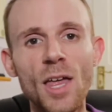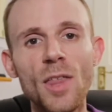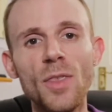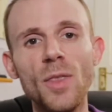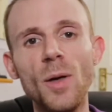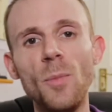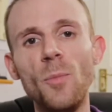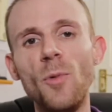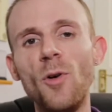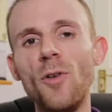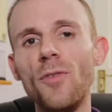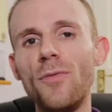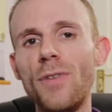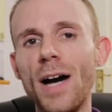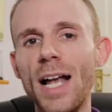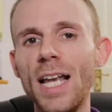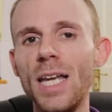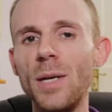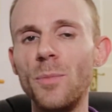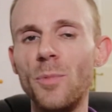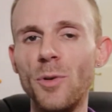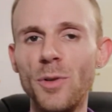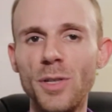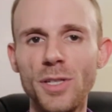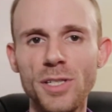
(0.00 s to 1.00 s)
the more
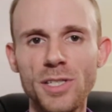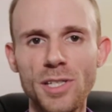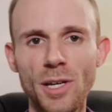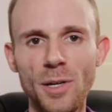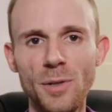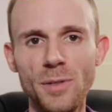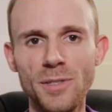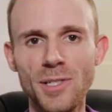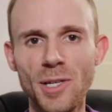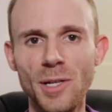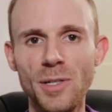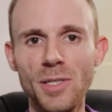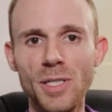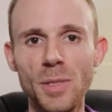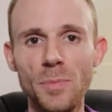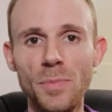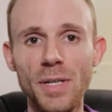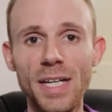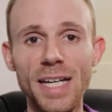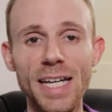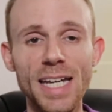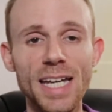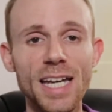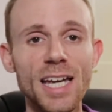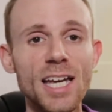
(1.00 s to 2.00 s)
valuable the stone is going to
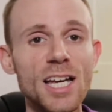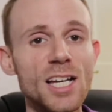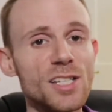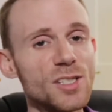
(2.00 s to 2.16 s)
be.